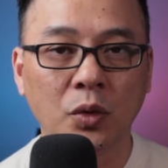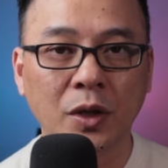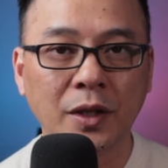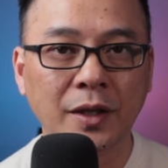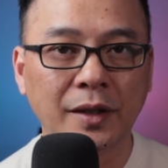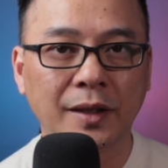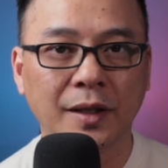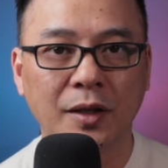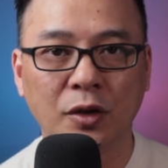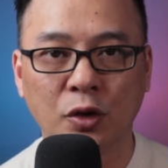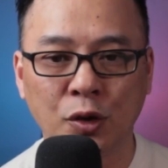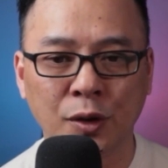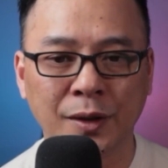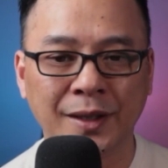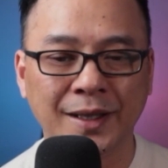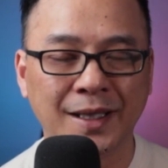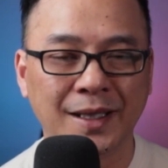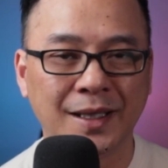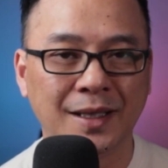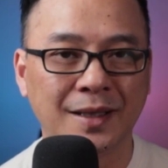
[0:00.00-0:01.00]
One of the
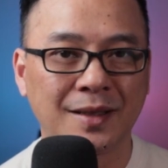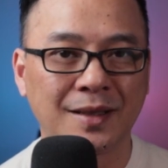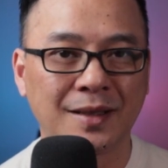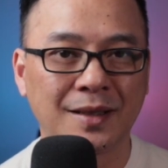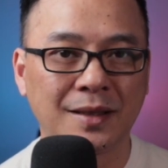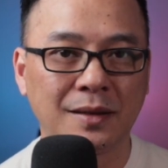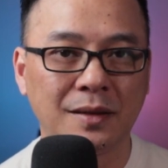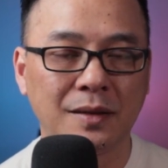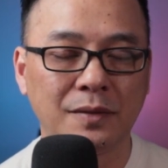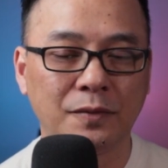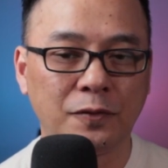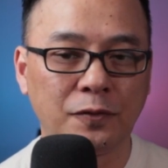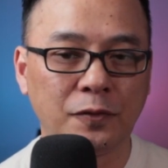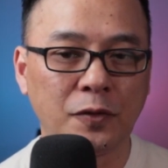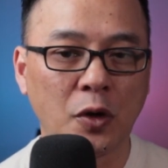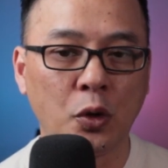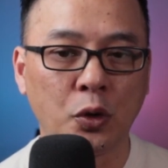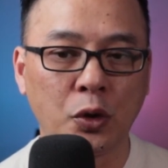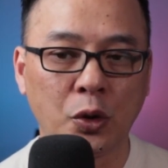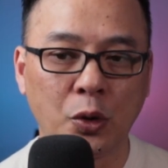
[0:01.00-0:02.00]
earliest
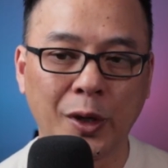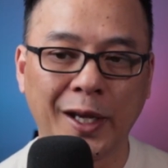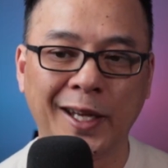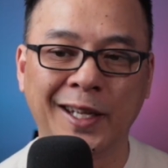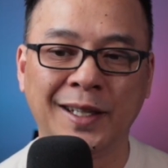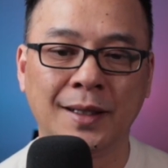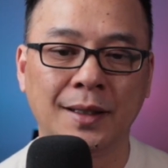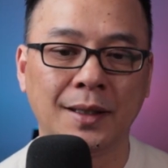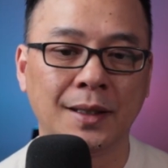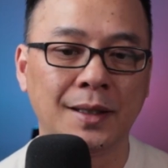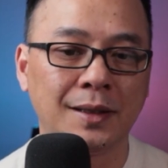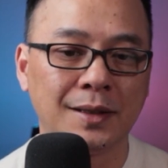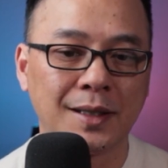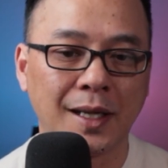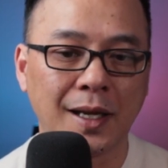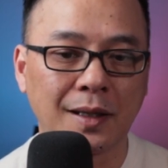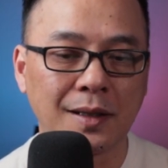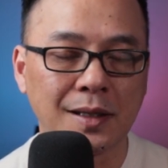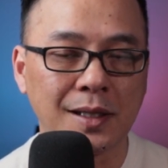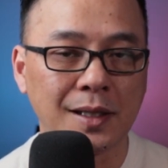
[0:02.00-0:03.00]
photo editing
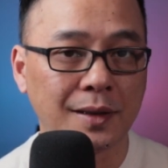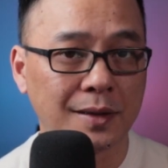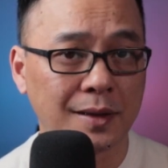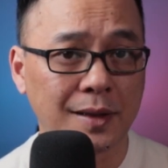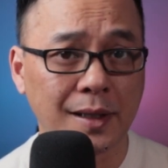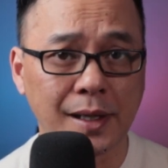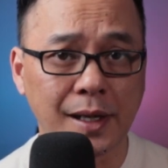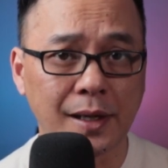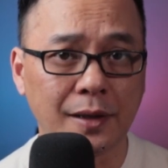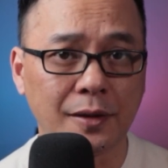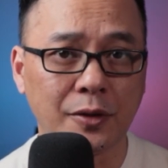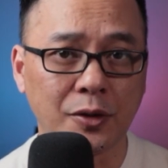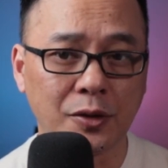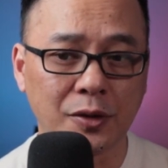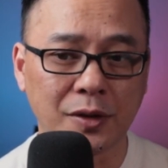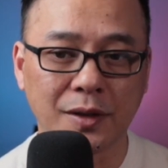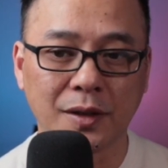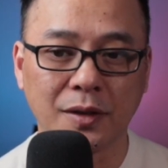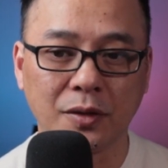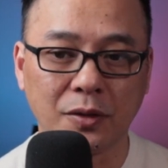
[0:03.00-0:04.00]
techniques that I
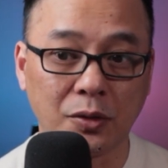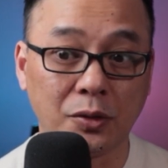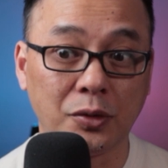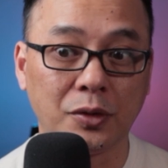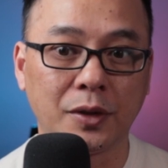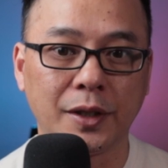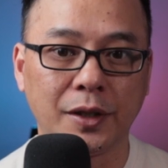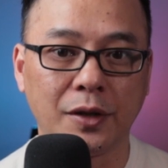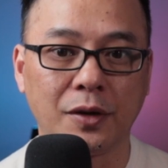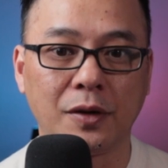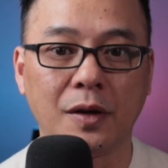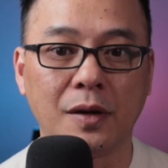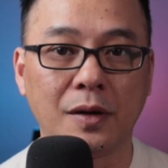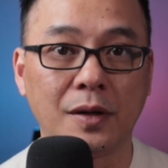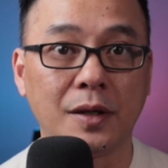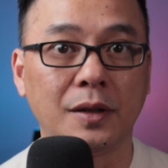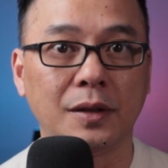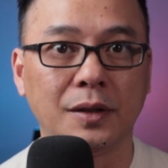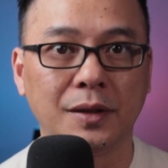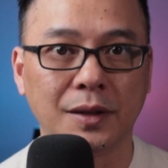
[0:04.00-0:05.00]
learned earlier
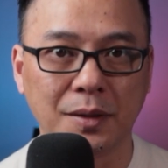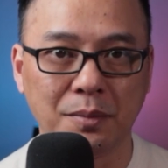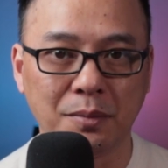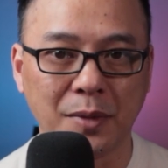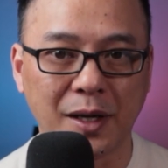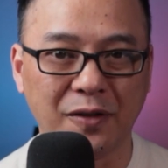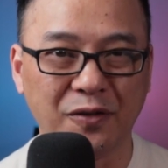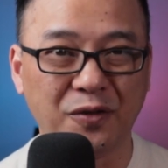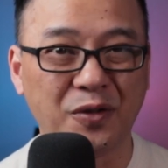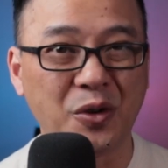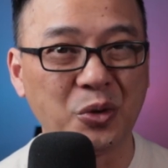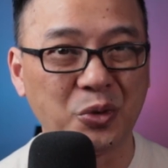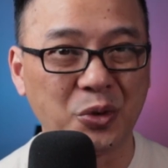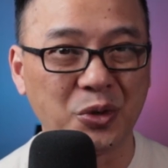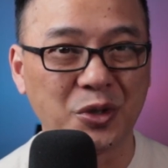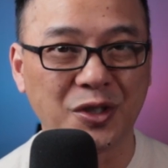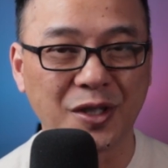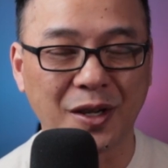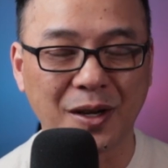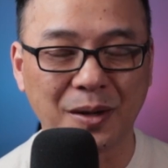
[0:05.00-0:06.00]
on in my
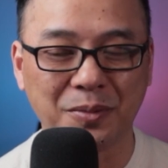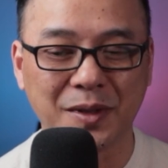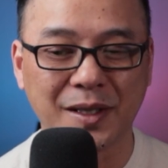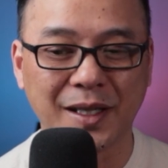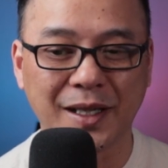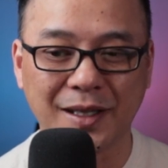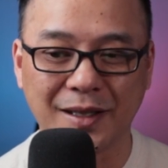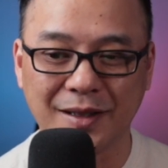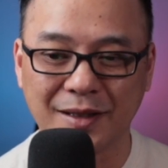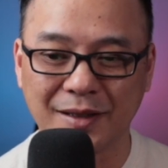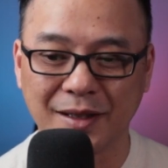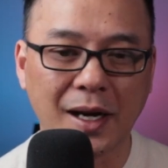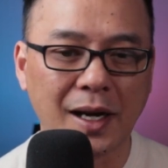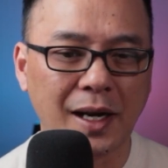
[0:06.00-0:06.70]
Photoshop days.